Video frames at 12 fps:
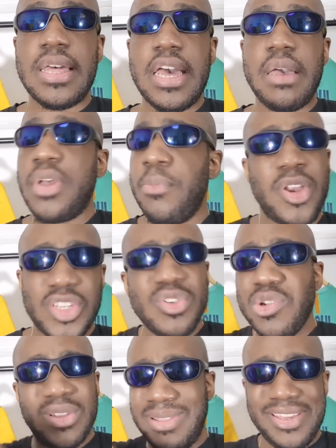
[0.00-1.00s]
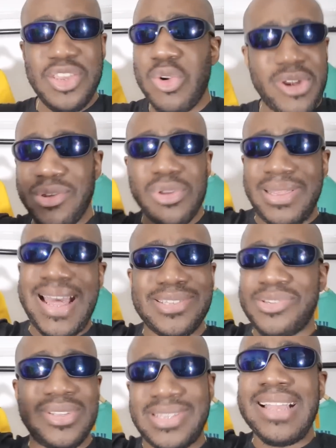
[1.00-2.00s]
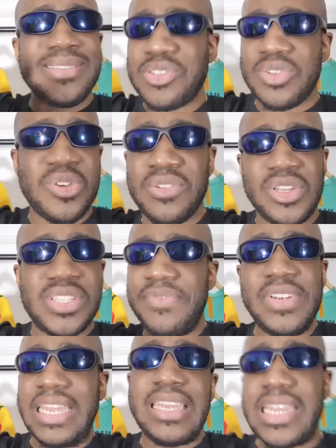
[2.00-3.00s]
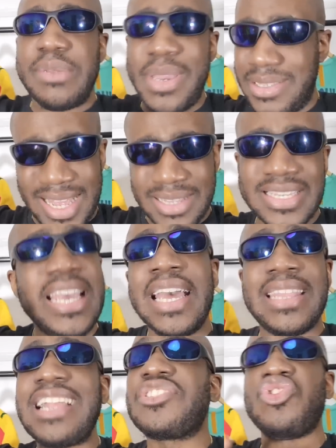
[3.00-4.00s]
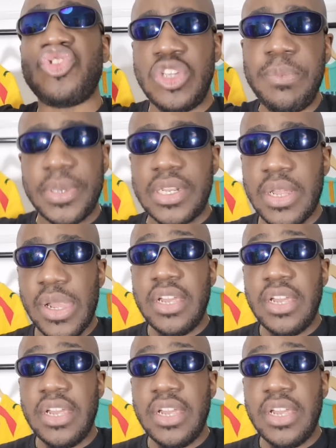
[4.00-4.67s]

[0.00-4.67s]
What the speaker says: Because that's not even a debate. That's stupid.